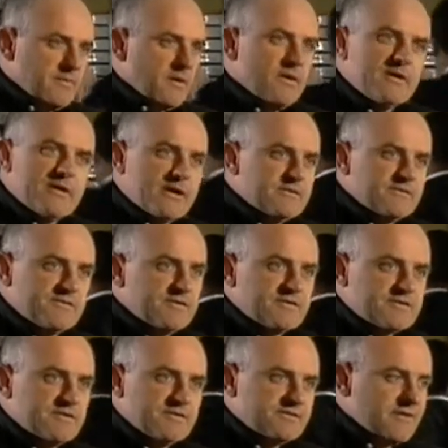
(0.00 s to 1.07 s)
mind games with you,
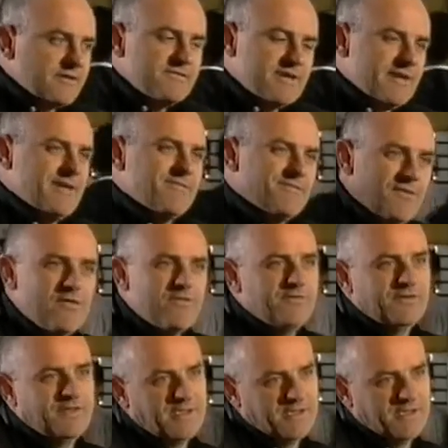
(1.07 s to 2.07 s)
Sarge. Don't get involved with the